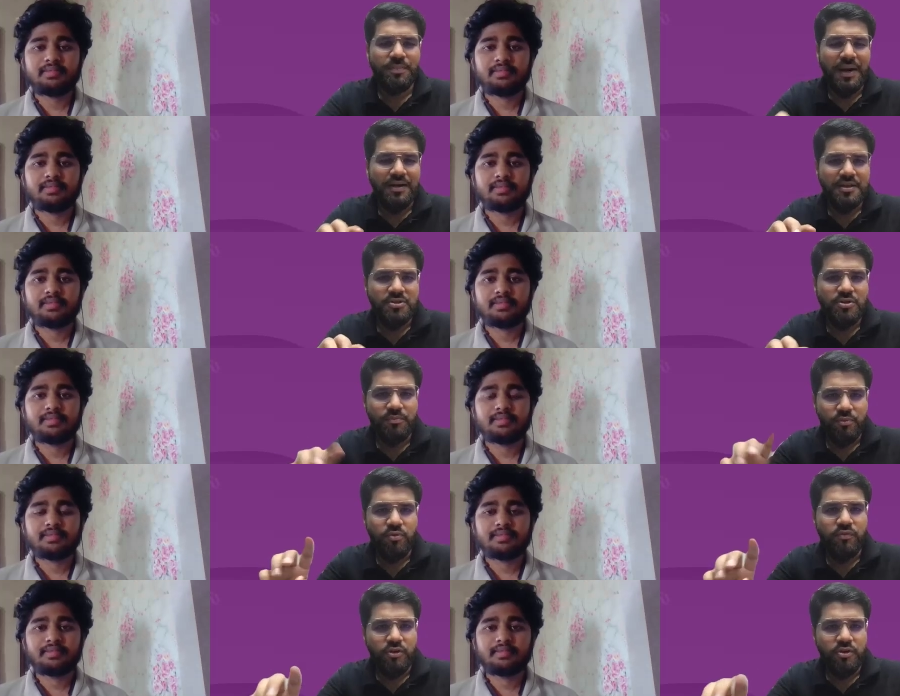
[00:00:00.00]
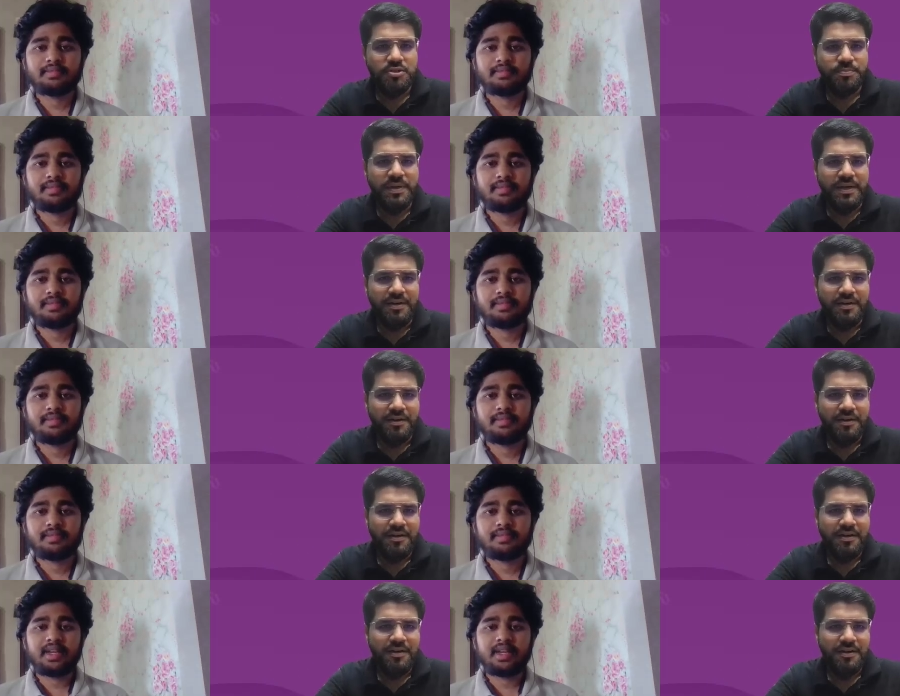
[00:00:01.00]
Speaker 1: with practice, you improved your speed.
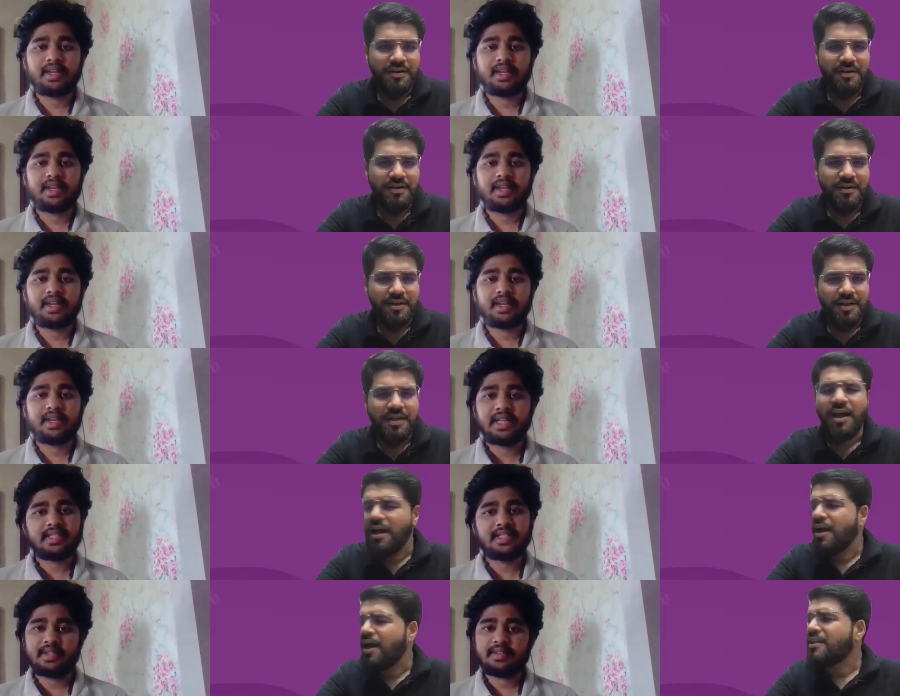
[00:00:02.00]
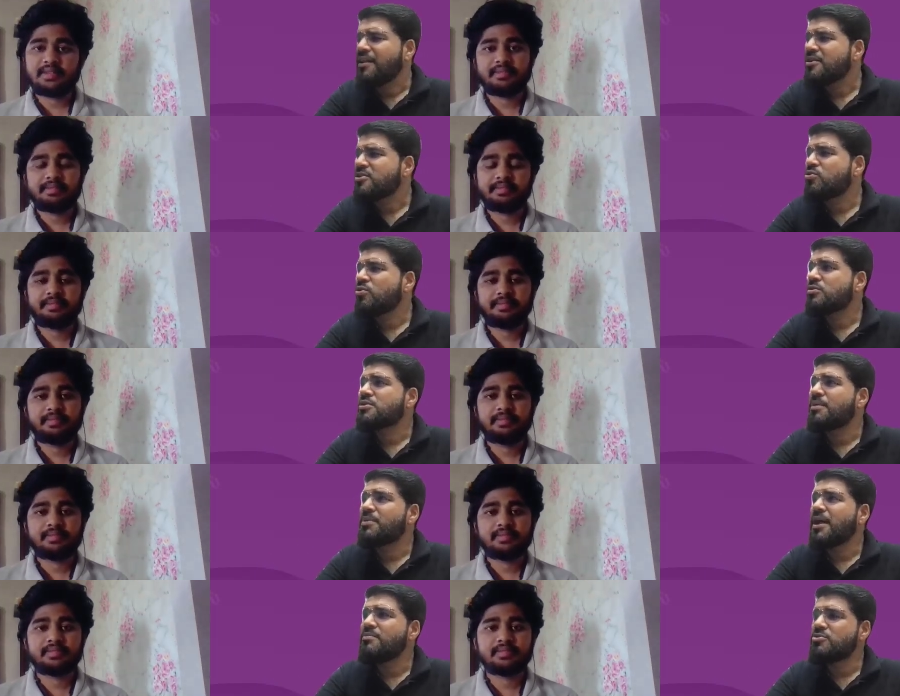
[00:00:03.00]
Yeah. Yeah. Yeah. Yes, and that is true. Also,
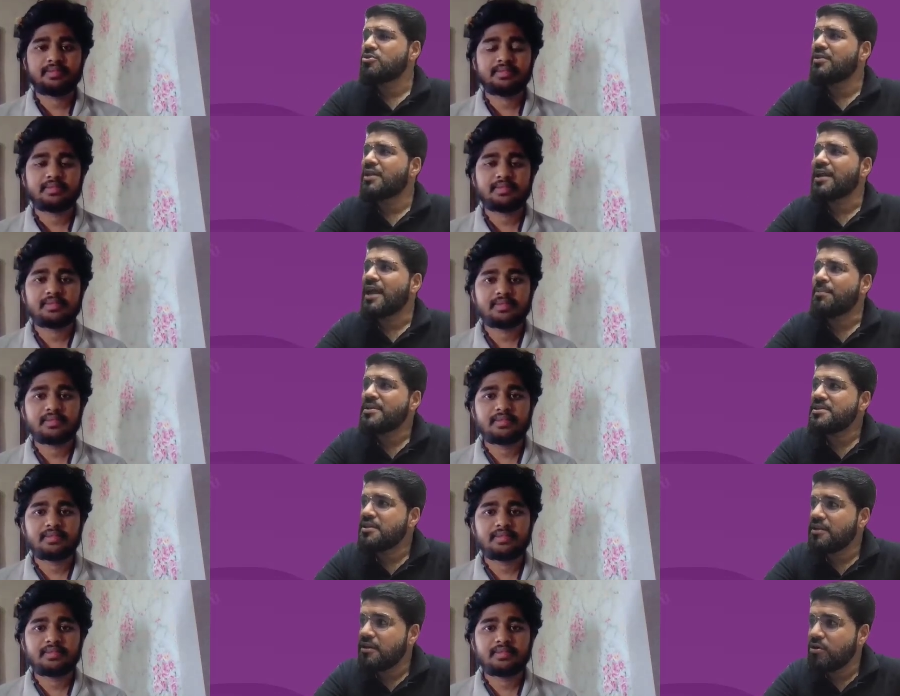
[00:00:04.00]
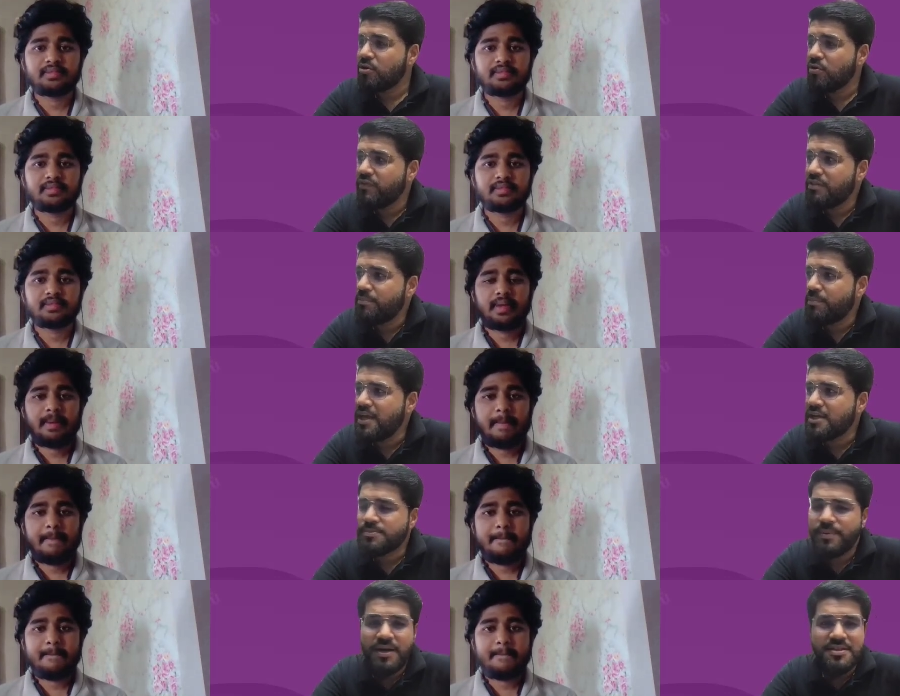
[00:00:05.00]
sometimes you know, that happens in, you know, with many
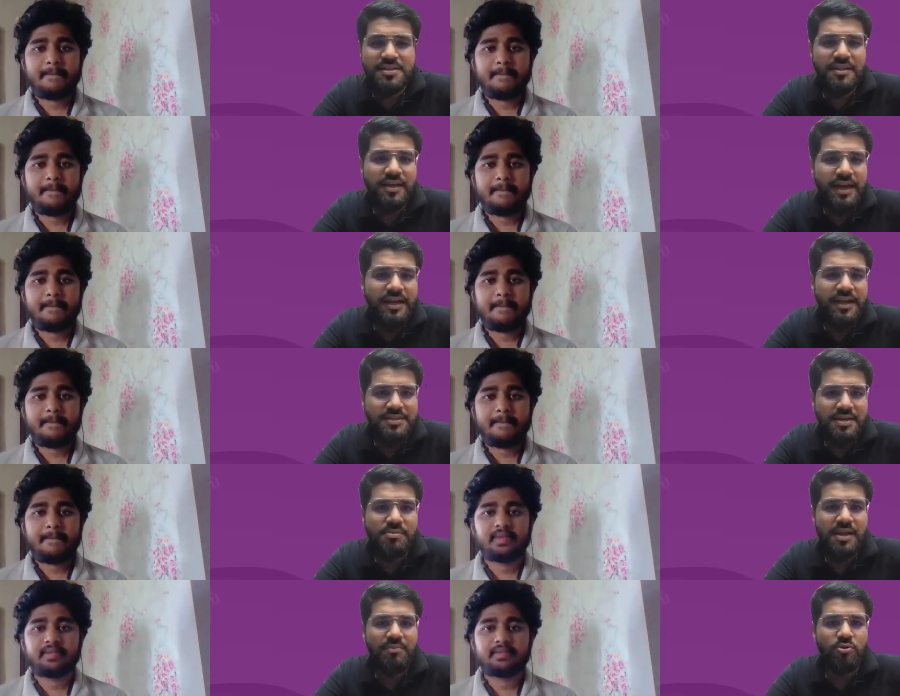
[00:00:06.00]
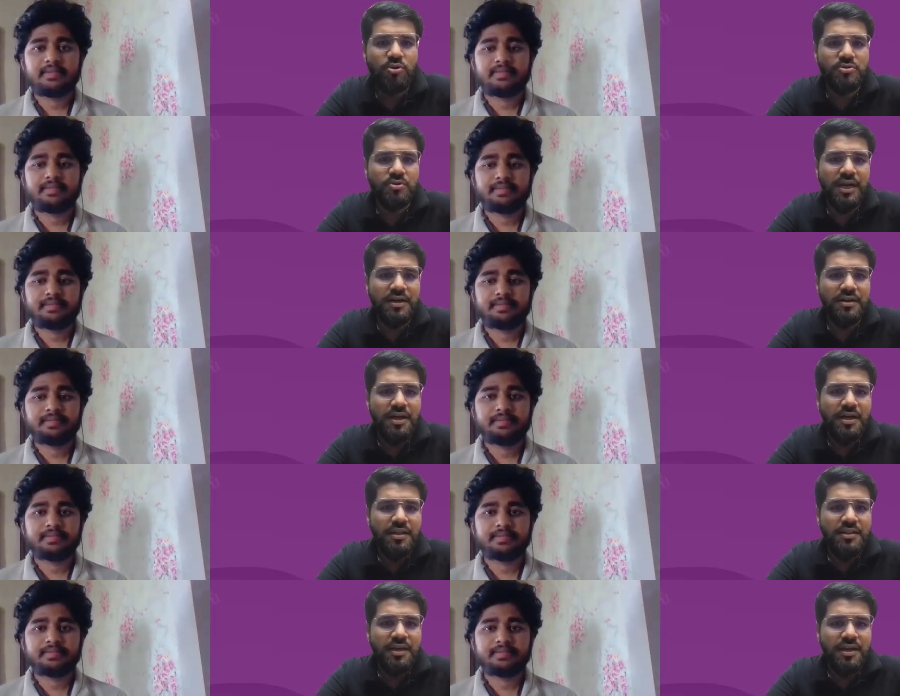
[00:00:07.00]
aspirants in the GATE exam time also, that
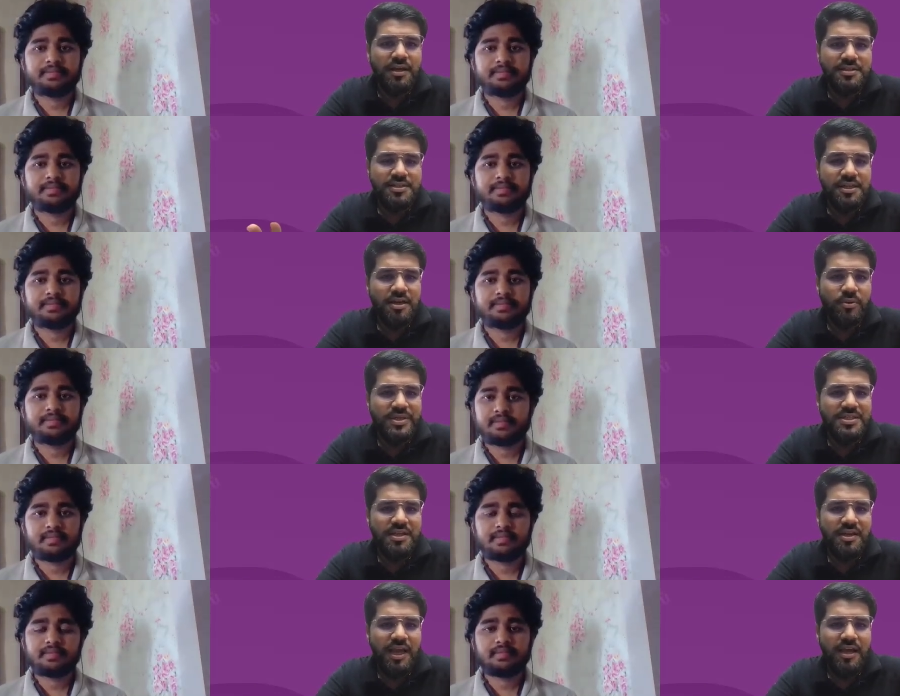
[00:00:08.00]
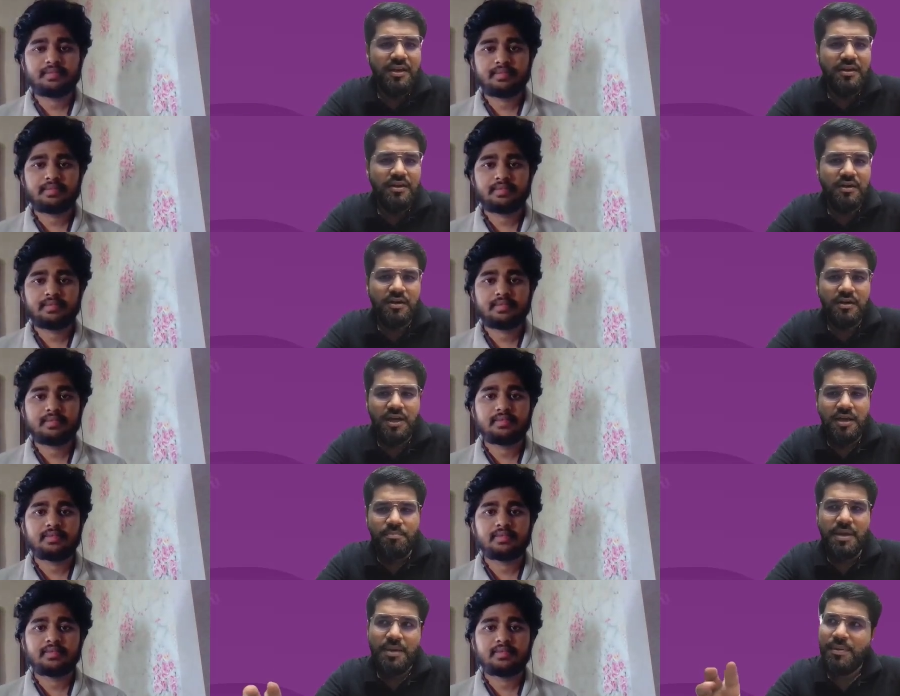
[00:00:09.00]
they see a question and uh,
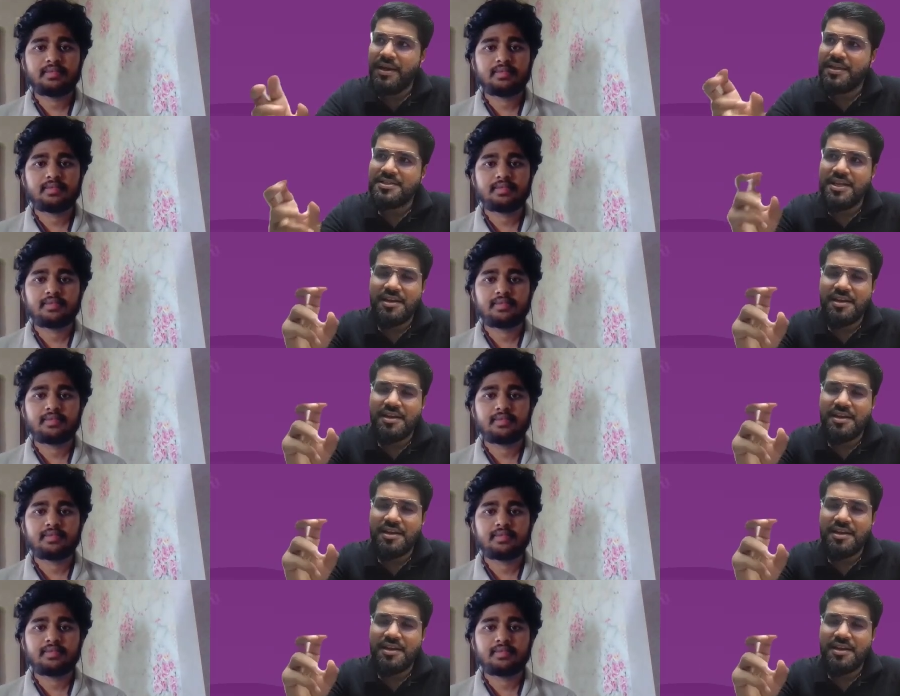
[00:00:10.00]
maybe it is